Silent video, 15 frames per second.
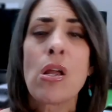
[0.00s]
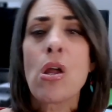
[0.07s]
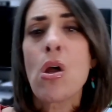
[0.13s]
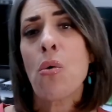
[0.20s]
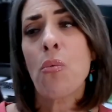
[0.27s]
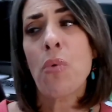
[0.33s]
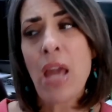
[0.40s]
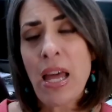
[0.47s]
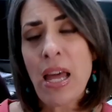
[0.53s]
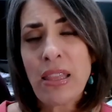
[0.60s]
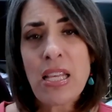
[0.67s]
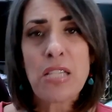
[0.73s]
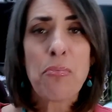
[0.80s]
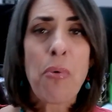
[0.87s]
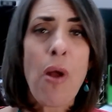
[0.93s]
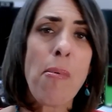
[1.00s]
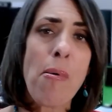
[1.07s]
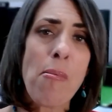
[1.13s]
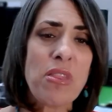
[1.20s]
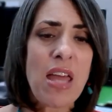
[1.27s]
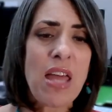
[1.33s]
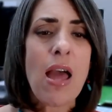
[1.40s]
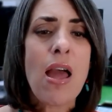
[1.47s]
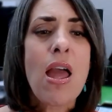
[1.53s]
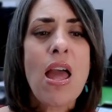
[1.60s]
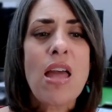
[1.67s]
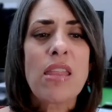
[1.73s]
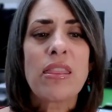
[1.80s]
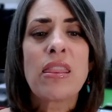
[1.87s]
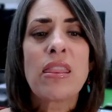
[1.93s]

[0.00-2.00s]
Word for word: and we had this problem with that.